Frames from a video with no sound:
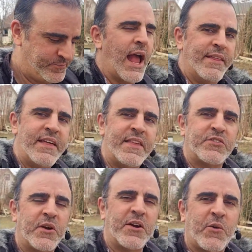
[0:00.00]
And then they
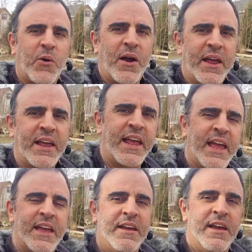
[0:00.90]
started crying
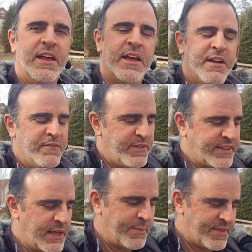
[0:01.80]

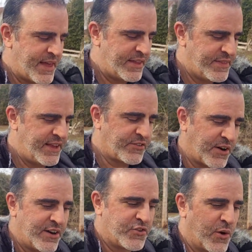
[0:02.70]
victim, and then they
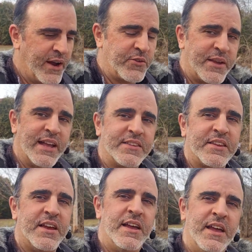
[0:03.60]
started trying to get
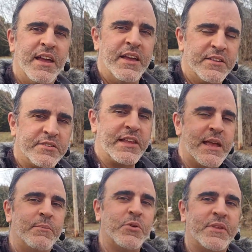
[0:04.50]

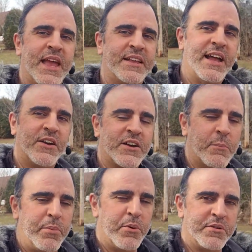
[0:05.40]
Steam to take down
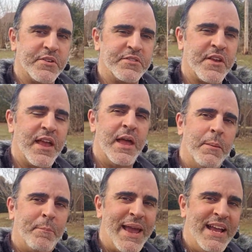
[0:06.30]
Cabrutus's
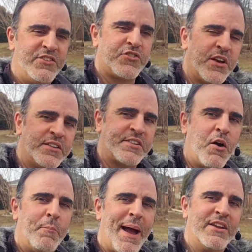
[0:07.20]
page,
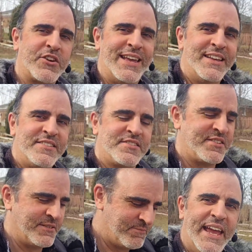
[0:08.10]
Sour Patch Kids
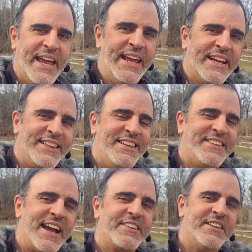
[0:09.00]
Inc.
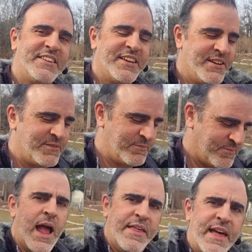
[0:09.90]
detected,
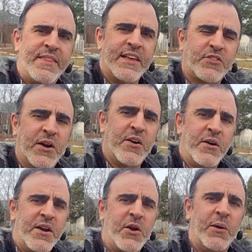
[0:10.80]
and then they started
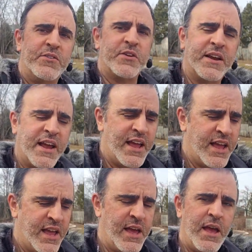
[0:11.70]
encouraging
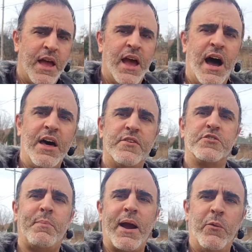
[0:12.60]
others
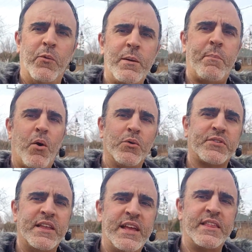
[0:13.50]
by
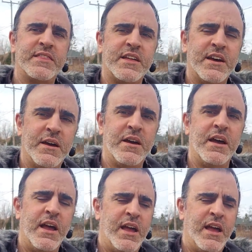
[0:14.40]
reposting the